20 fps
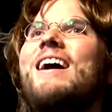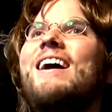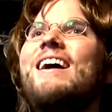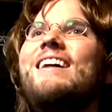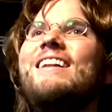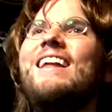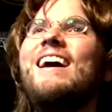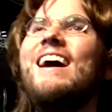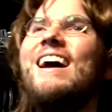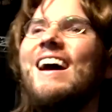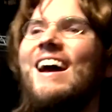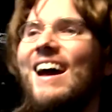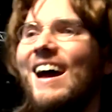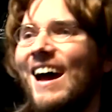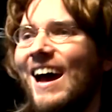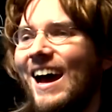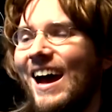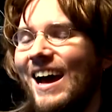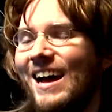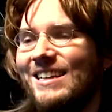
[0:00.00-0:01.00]
the Team Critic
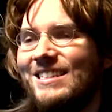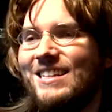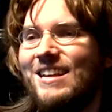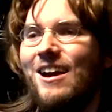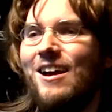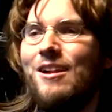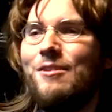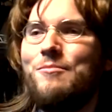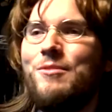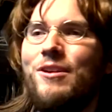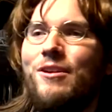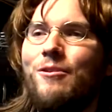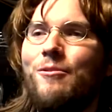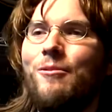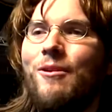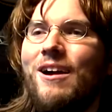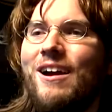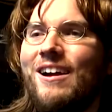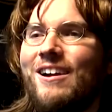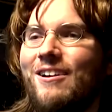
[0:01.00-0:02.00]
that he re-hid the
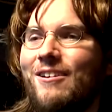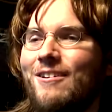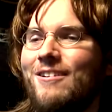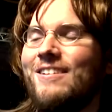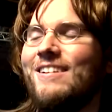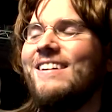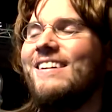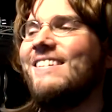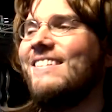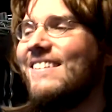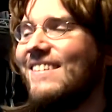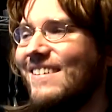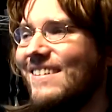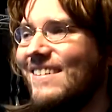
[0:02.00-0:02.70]
gauntlet after